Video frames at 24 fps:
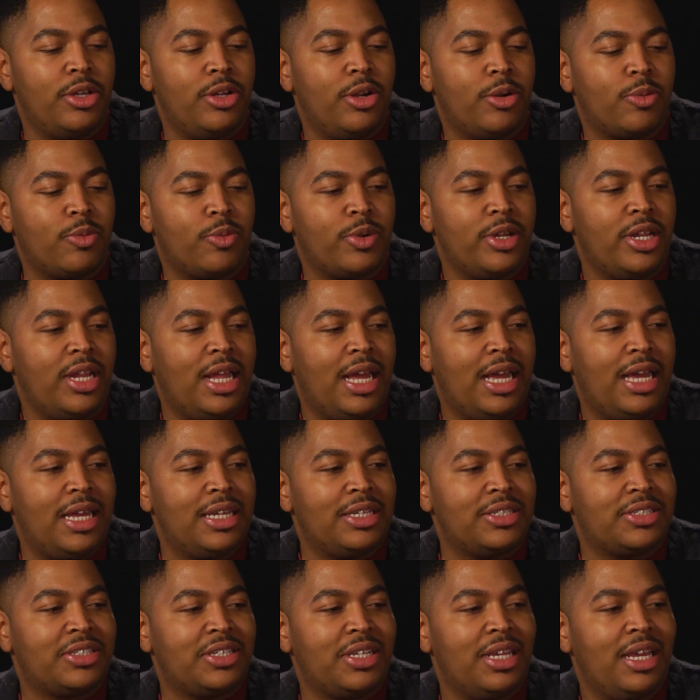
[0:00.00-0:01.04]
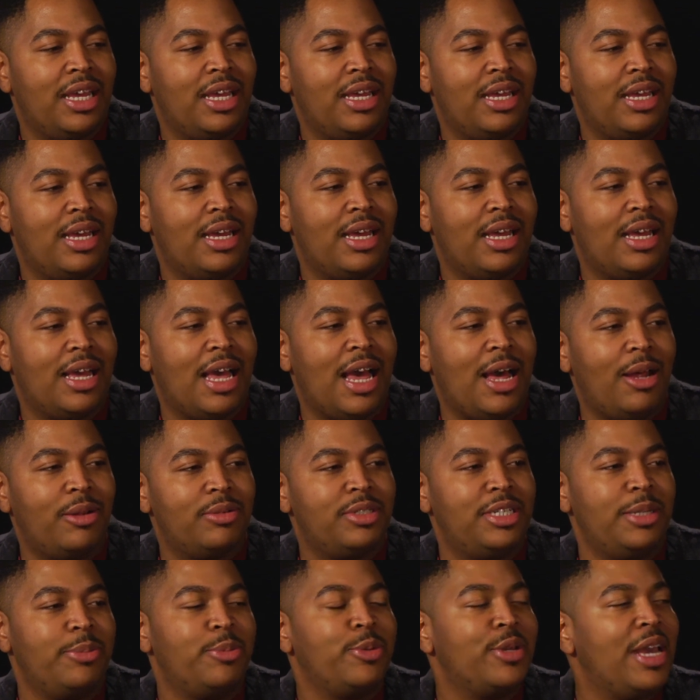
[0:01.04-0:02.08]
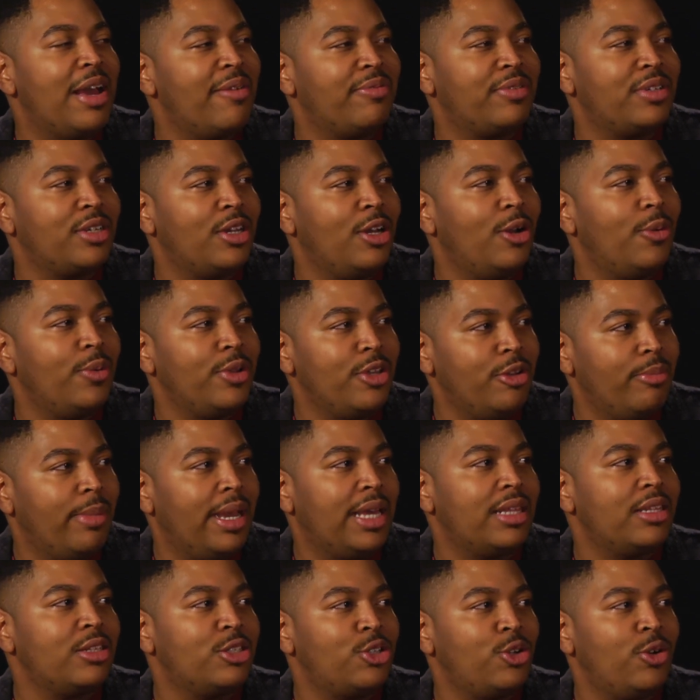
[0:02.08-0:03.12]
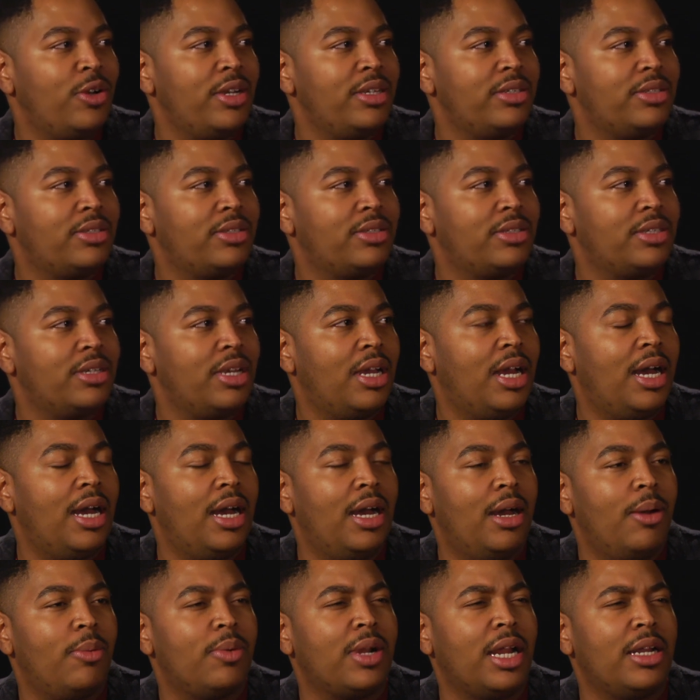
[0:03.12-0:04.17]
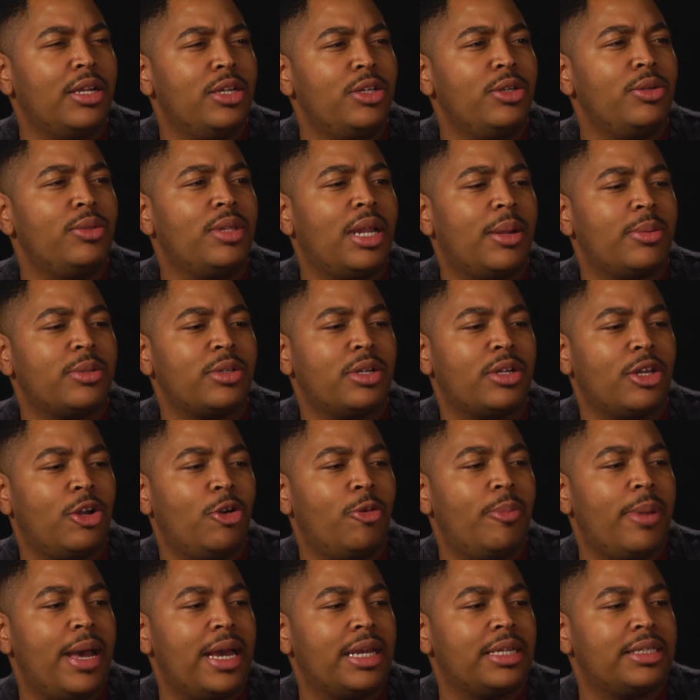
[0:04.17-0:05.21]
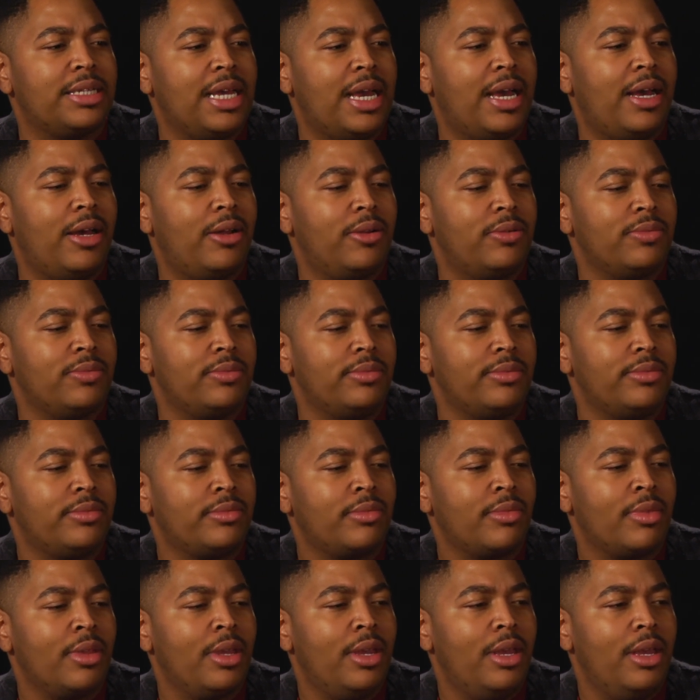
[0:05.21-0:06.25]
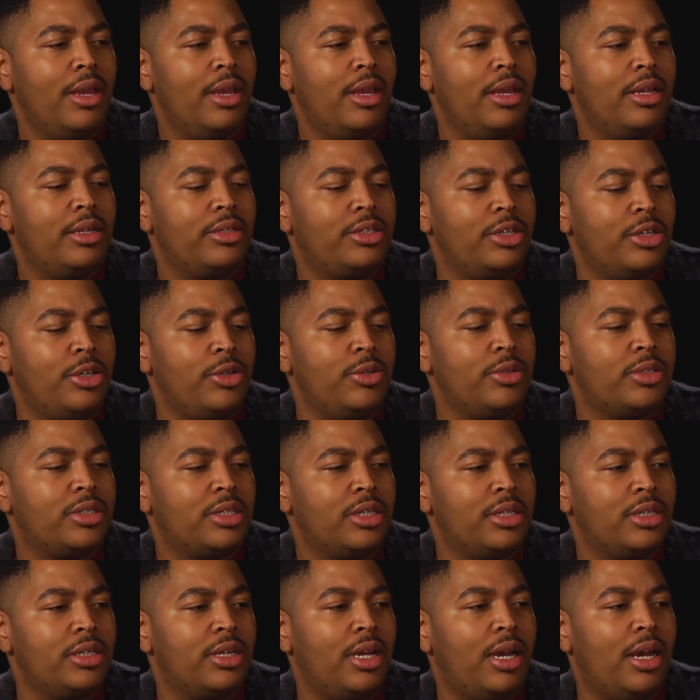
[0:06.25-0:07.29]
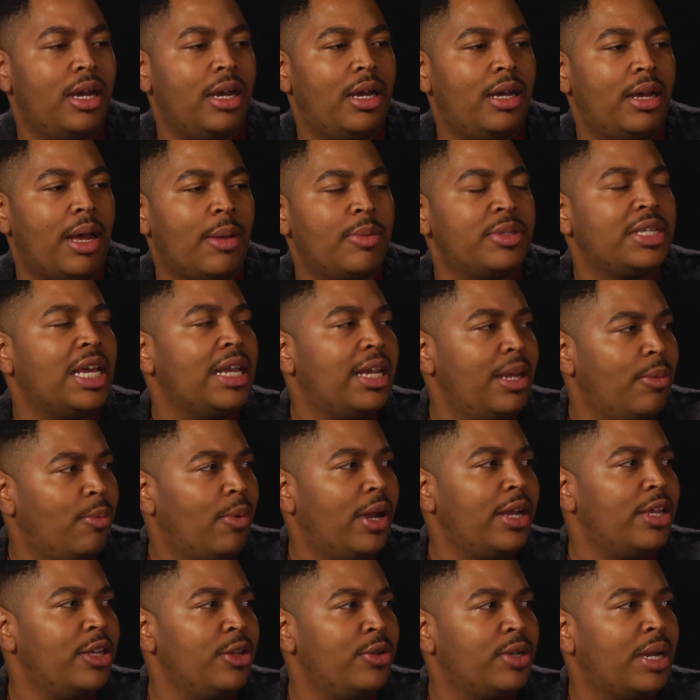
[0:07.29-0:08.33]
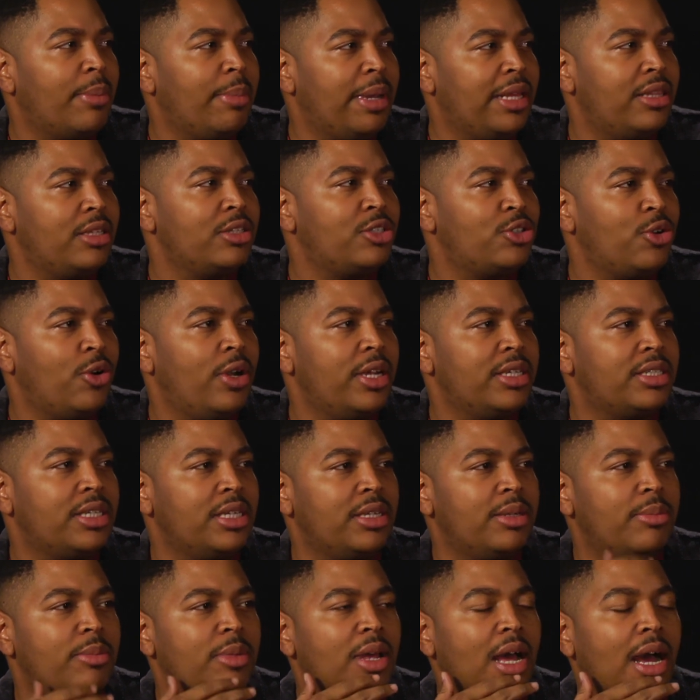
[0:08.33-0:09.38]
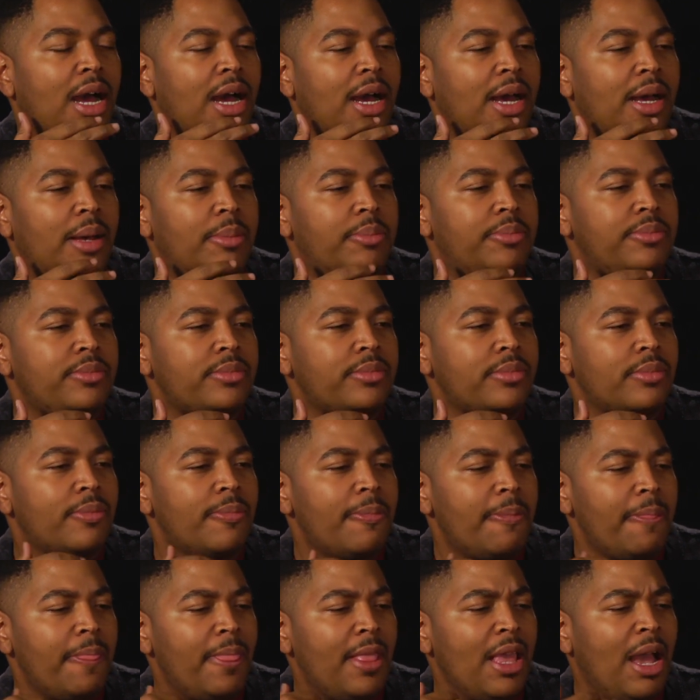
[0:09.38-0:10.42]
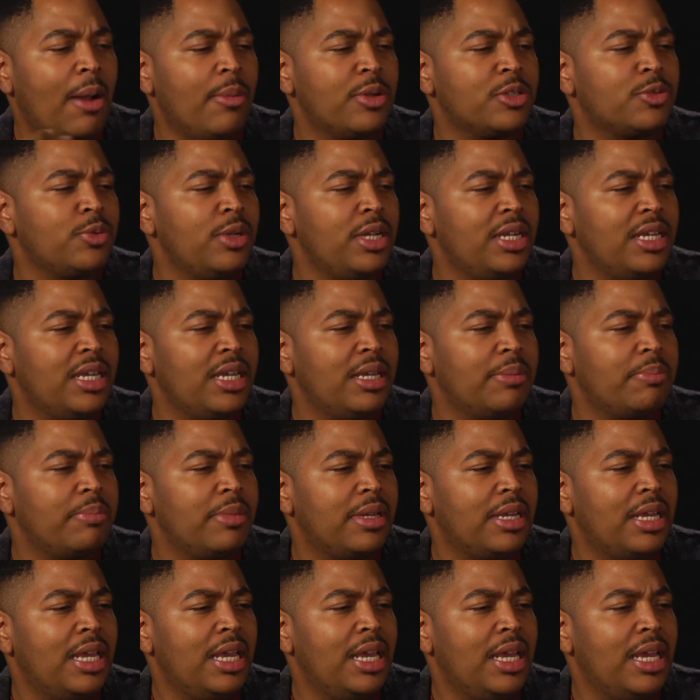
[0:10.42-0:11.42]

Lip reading: where you don't realize how deep you have to go when you make the choice. When I knew that I was going to go back down to Houston, I was at NYU and I made the choice, and I was really